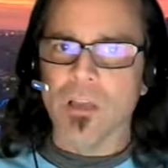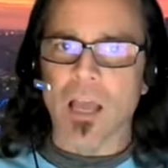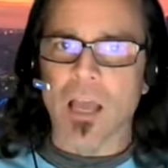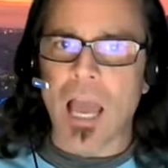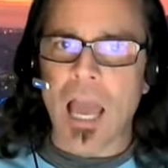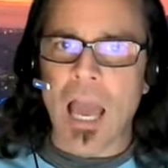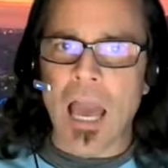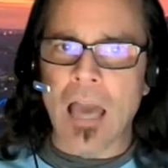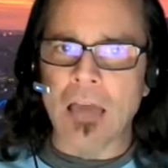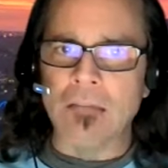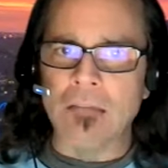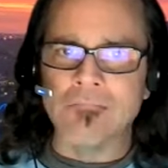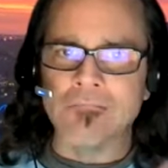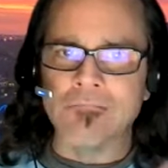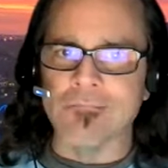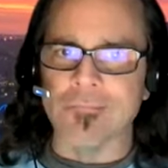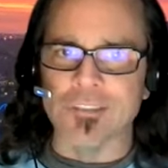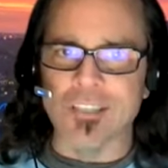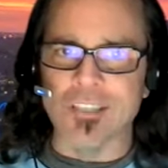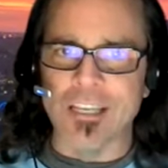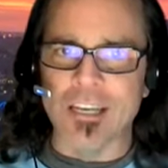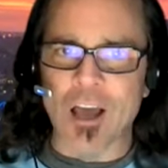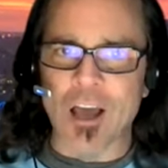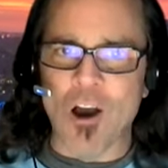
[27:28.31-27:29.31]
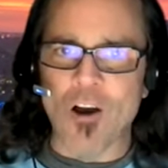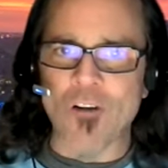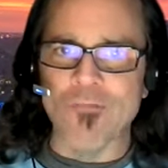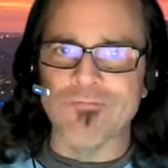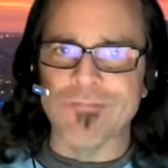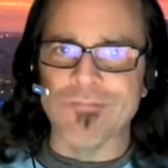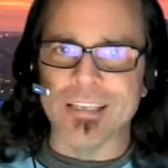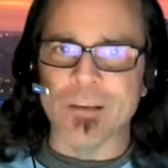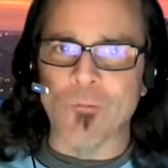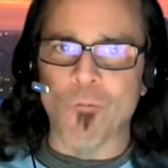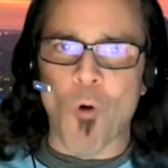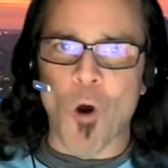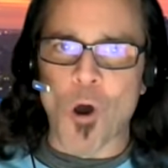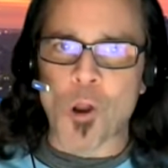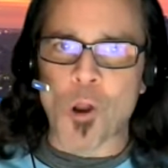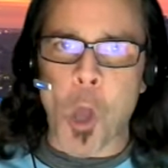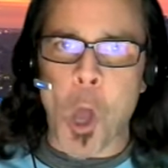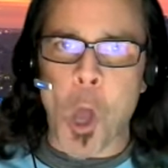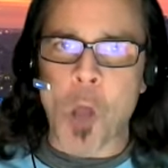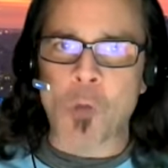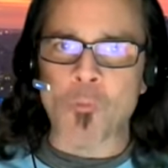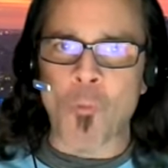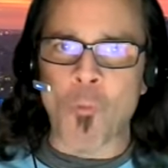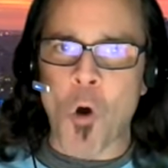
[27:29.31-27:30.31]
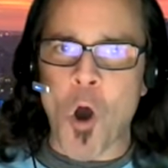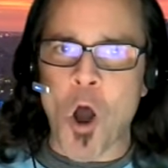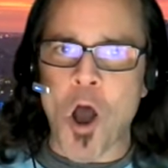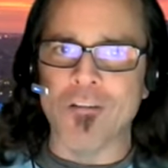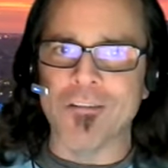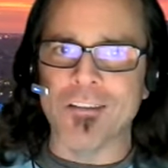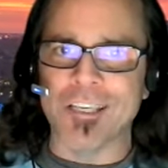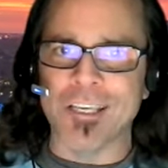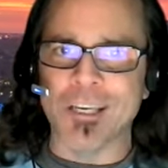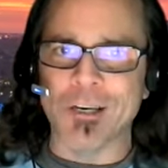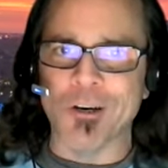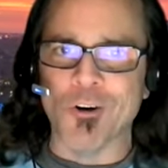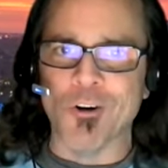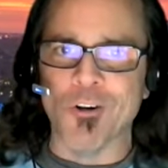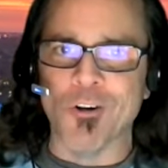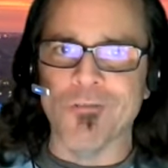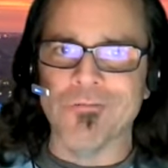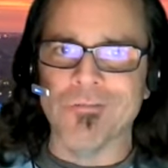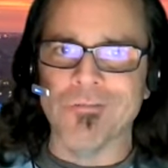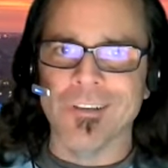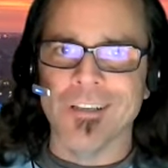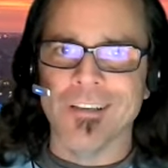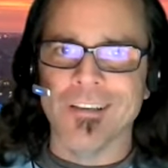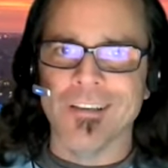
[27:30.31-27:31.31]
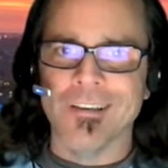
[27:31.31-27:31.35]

and you know one on one he'll